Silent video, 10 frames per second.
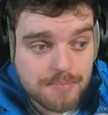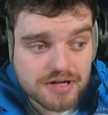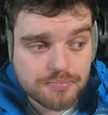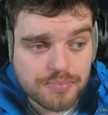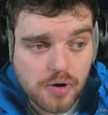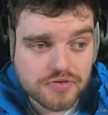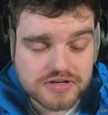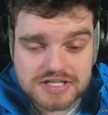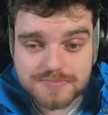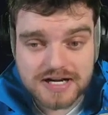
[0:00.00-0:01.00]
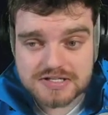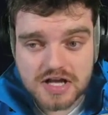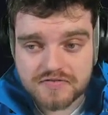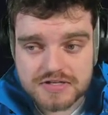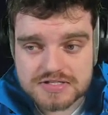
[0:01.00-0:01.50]
out of both of these players'
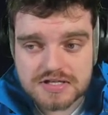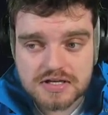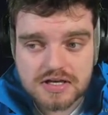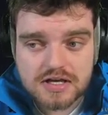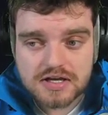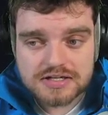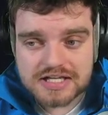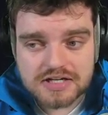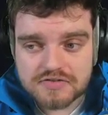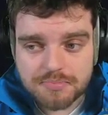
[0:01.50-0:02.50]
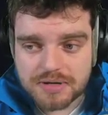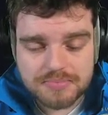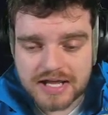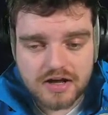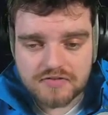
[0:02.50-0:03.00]
offense. Neither of them can
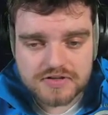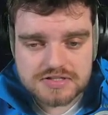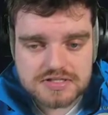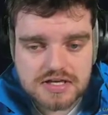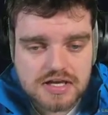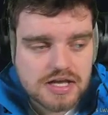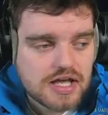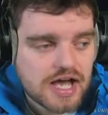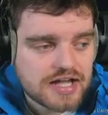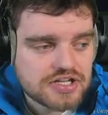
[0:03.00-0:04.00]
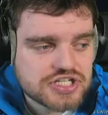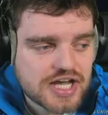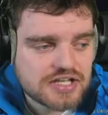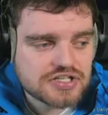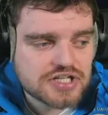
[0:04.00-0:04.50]
play offense. And his
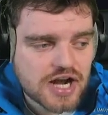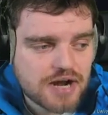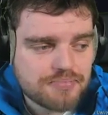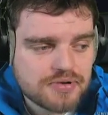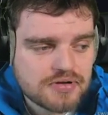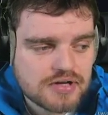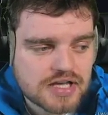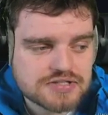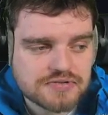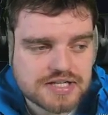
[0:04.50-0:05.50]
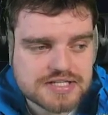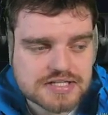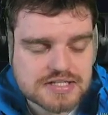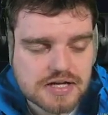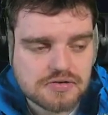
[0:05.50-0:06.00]
shaedon Sharpe has a release on slow.